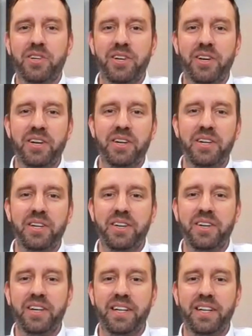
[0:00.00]
or
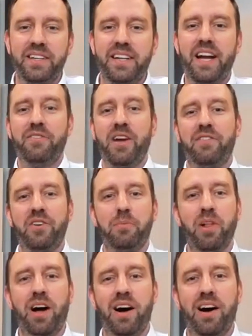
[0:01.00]
you're in kind of, you have your
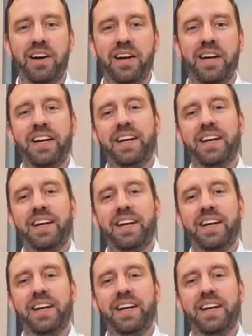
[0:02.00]
blog,